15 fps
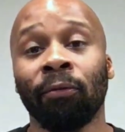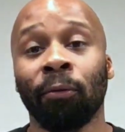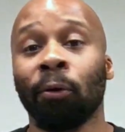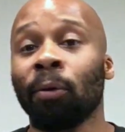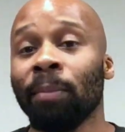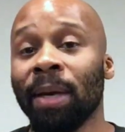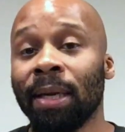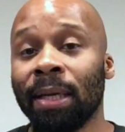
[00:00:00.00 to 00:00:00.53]

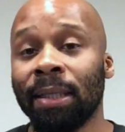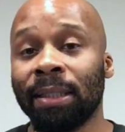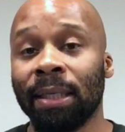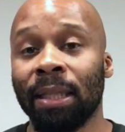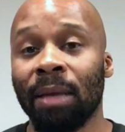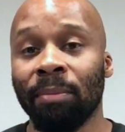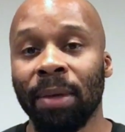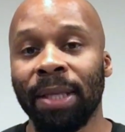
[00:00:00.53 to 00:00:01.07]
4 minutes
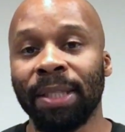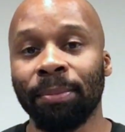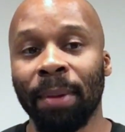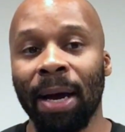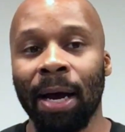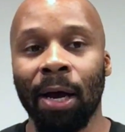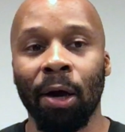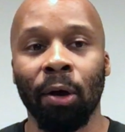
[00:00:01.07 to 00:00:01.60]
in the men's
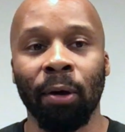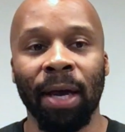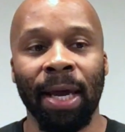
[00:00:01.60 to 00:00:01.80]
mile.